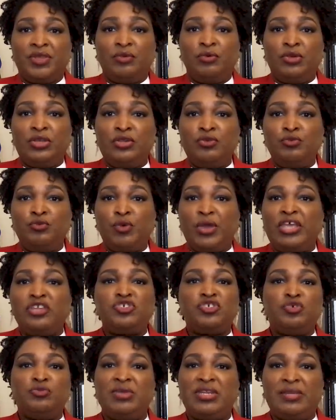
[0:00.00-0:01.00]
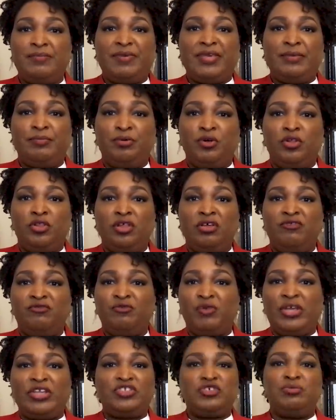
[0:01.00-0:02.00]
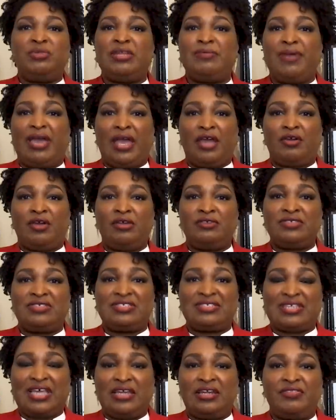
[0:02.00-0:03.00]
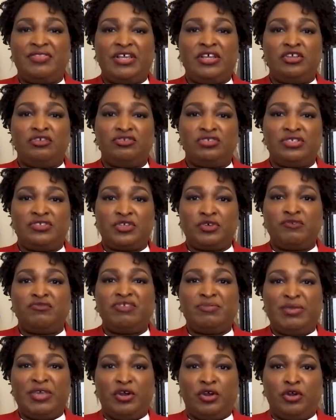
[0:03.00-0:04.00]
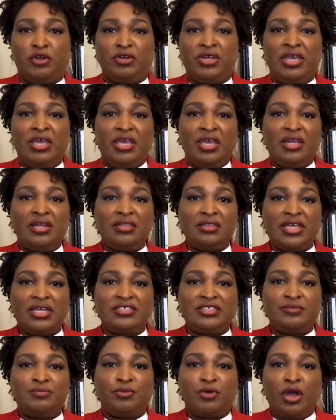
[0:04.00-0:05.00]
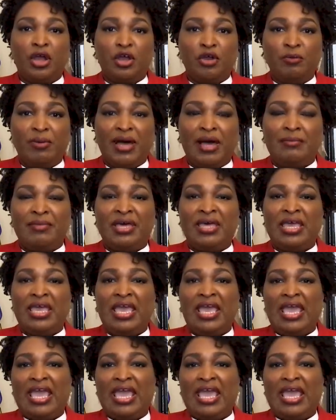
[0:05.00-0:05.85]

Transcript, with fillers: when way too many people of way too many backgrounds decided they deserved to be heard and elected Barack Obama,